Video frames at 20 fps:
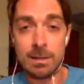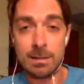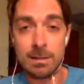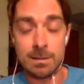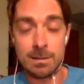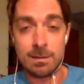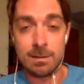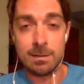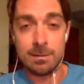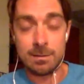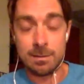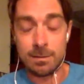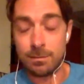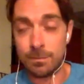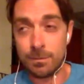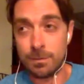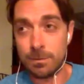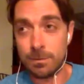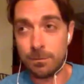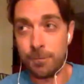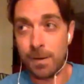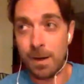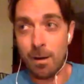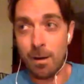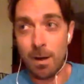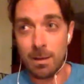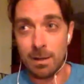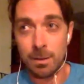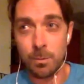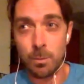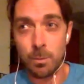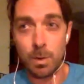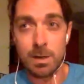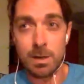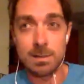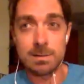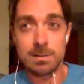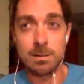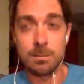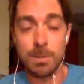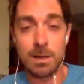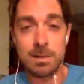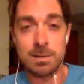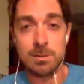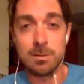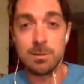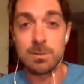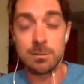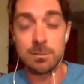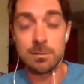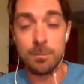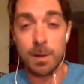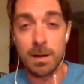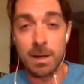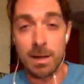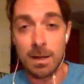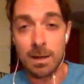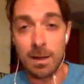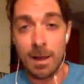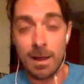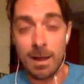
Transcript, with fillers: to figure out what is the best use of money,